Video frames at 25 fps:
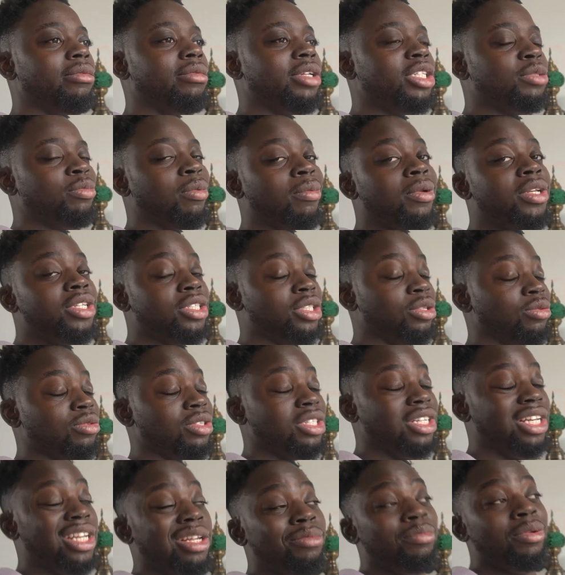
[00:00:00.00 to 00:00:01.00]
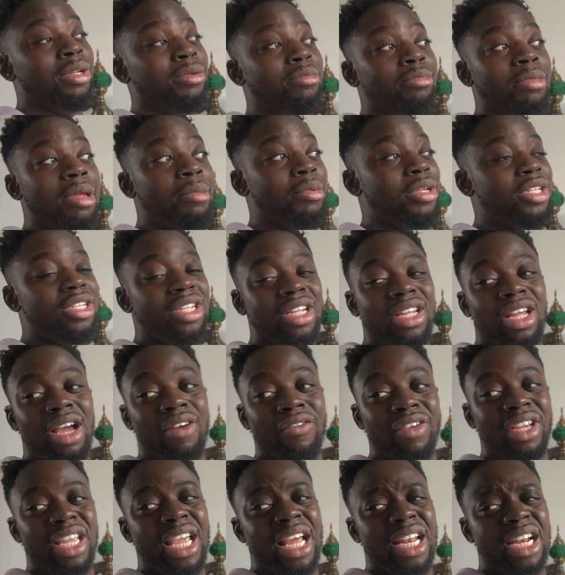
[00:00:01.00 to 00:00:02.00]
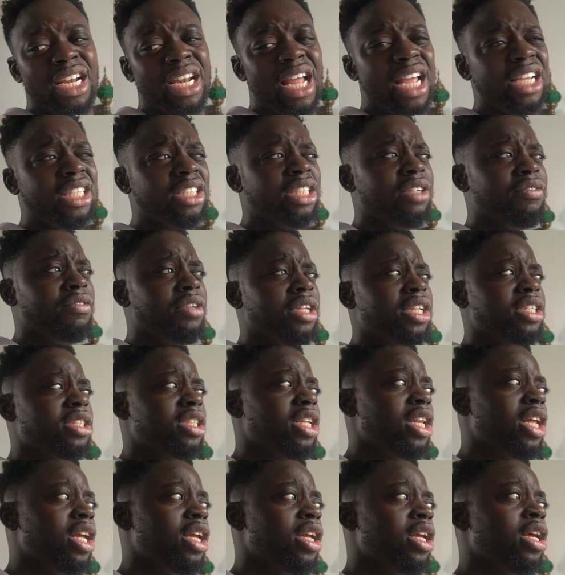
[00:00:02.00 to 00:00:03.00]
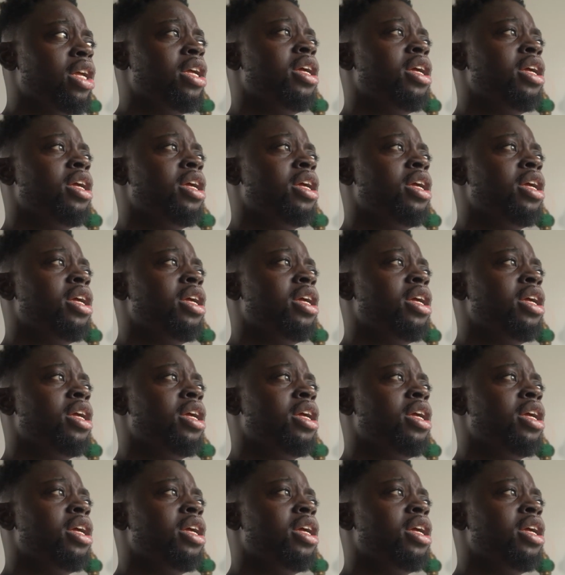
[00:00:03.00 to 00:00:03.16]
He's probably still sleeping. Maybe I think he had a night shift yesterday,